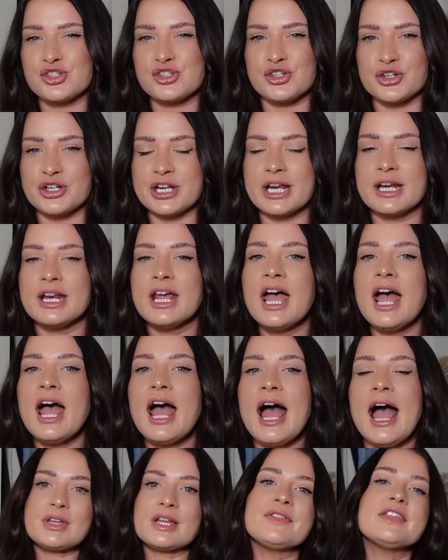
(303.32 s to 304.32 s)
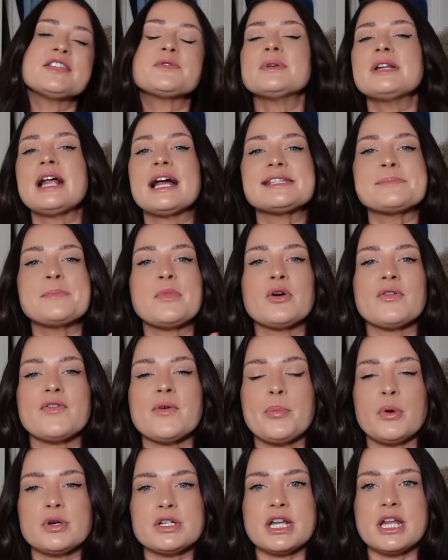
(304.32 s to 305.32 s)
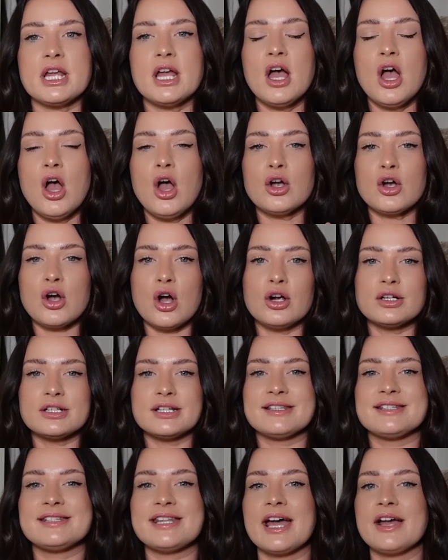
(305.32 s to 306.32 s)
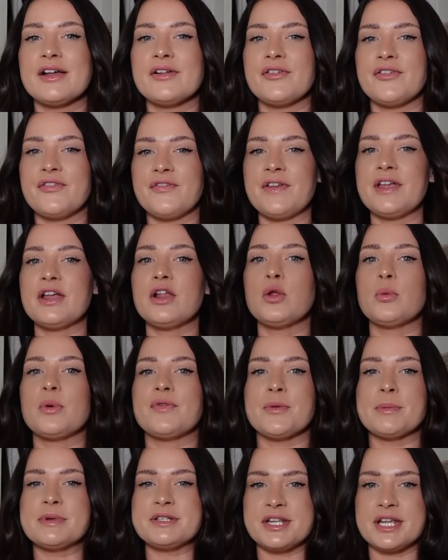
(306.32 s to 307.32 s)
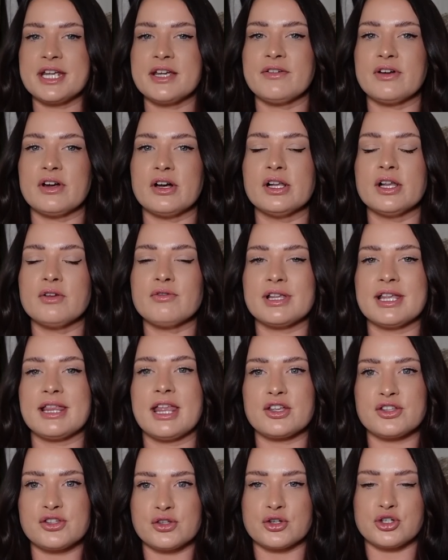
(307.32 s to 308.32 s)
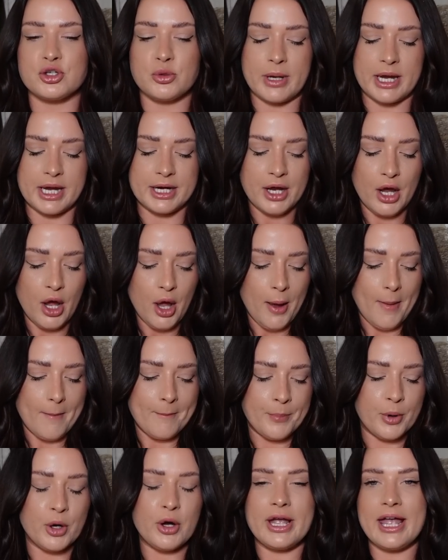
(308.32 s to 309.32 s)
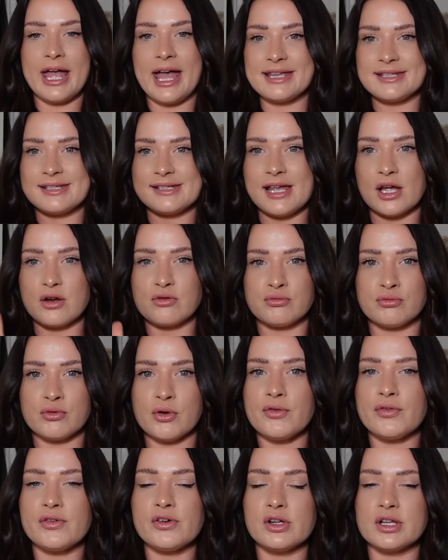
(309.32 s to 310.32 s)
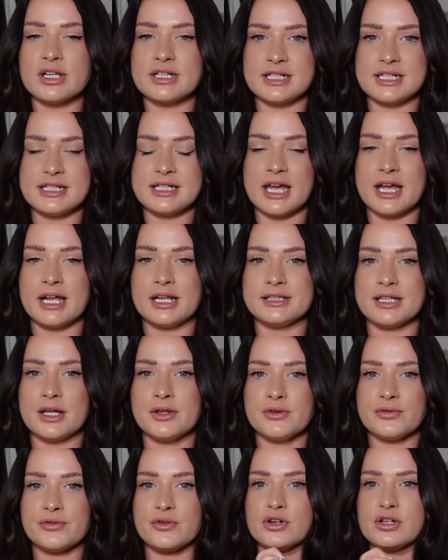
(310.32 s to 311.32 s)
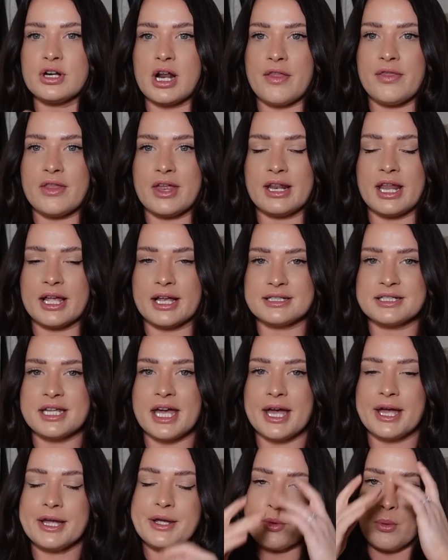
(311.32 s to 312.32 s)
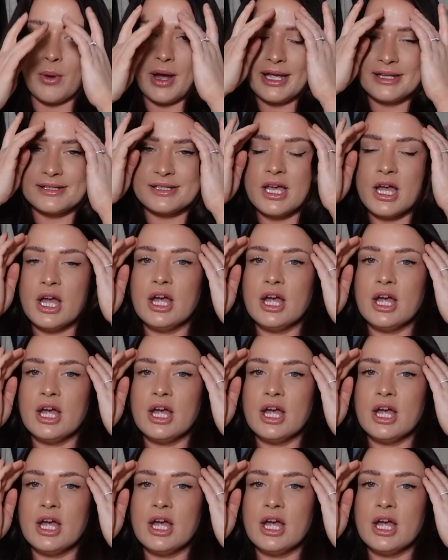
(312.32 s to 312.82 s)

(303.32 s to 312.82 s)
stunning. This one has more of a bodycon style feel with the material. It really like sucks you in, but it has this like ruffle detail down the front and then like a tight waist